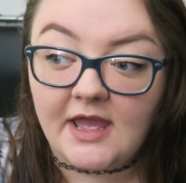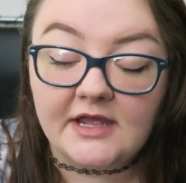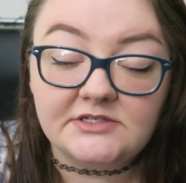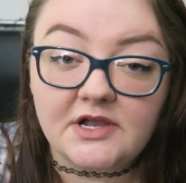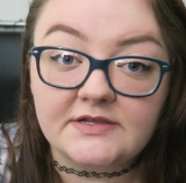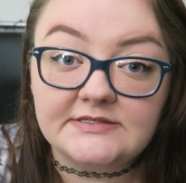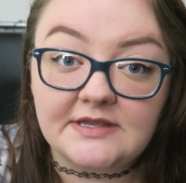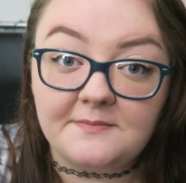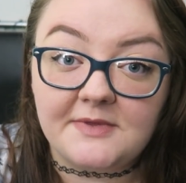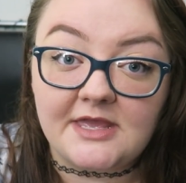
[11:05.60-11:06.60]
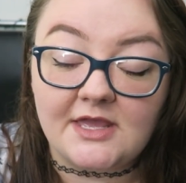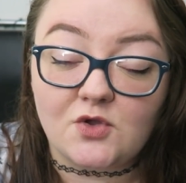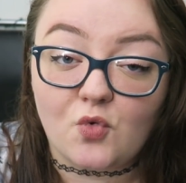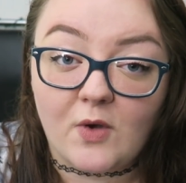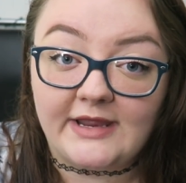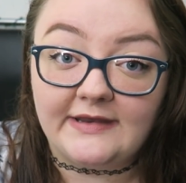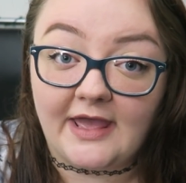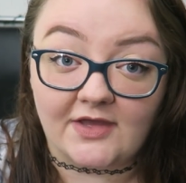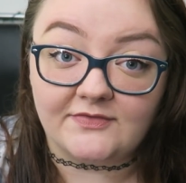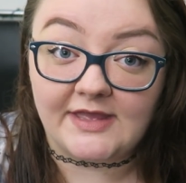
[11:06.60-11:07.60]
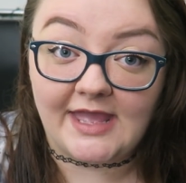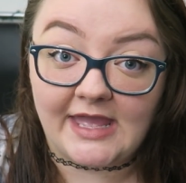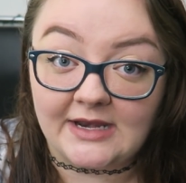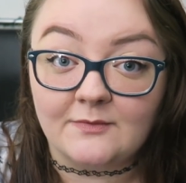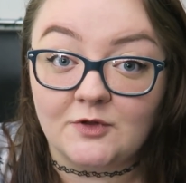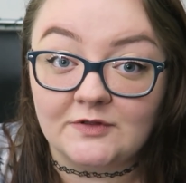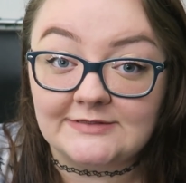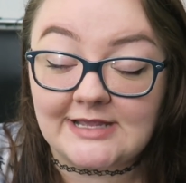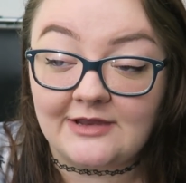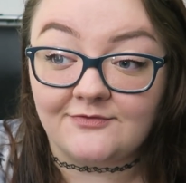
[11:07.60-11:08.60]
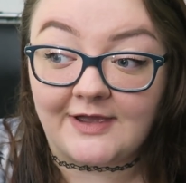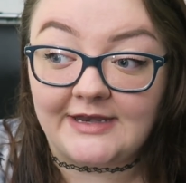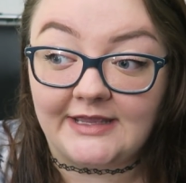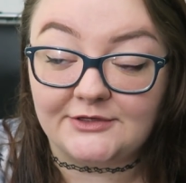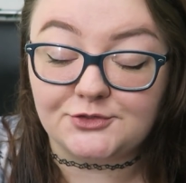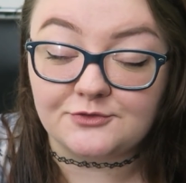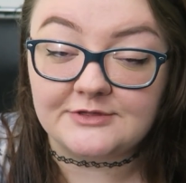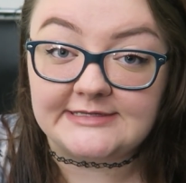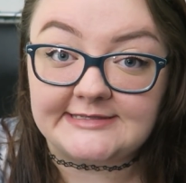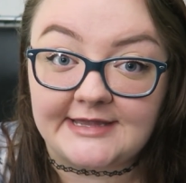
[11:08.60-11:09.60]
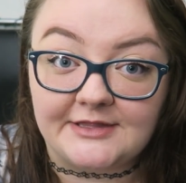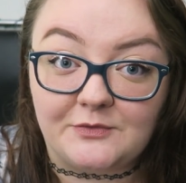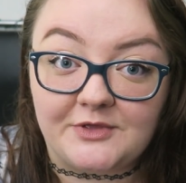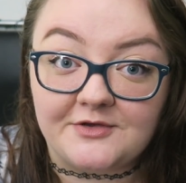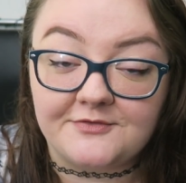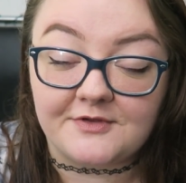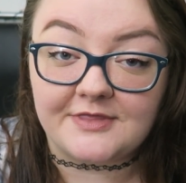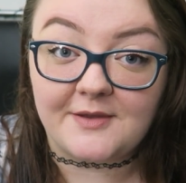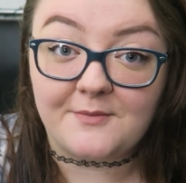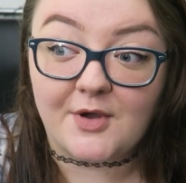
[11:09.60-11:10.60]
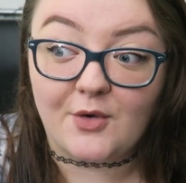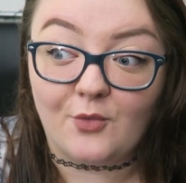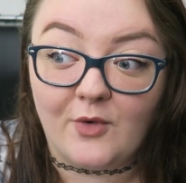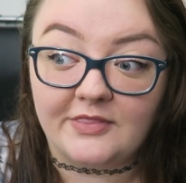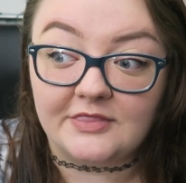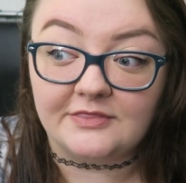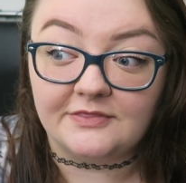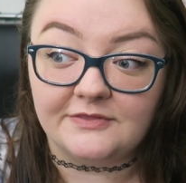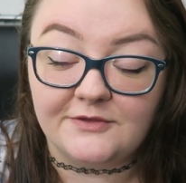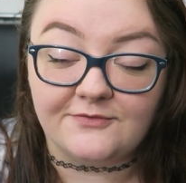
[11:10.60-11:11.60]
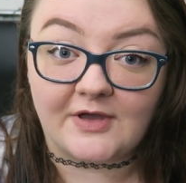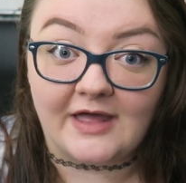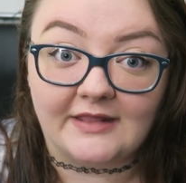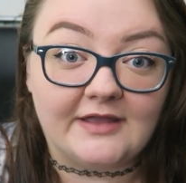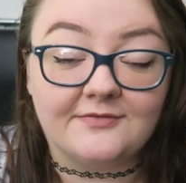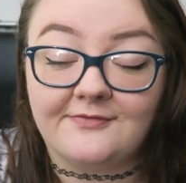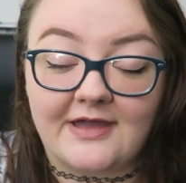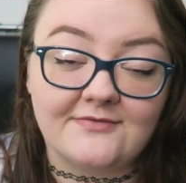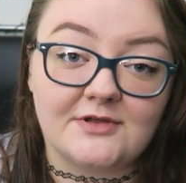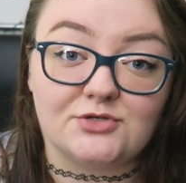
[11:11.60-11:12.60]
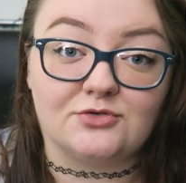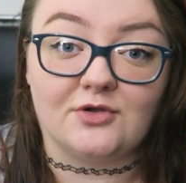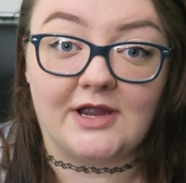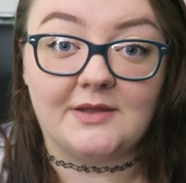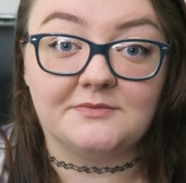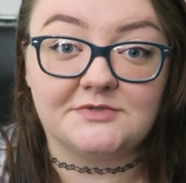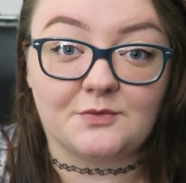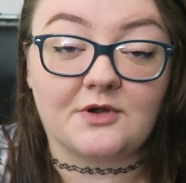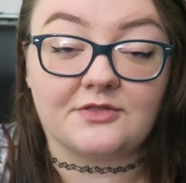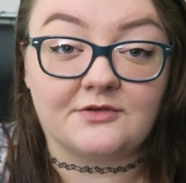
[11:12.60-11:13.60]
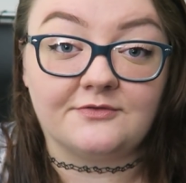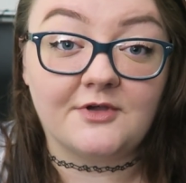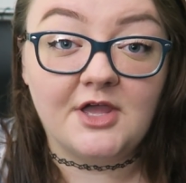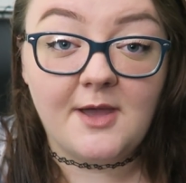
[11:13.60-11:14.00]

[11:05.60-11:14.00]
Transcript: Hedgehogs can be quite heavy animals, and finding a truly silent wheel for them when you've got like 500 grams worth of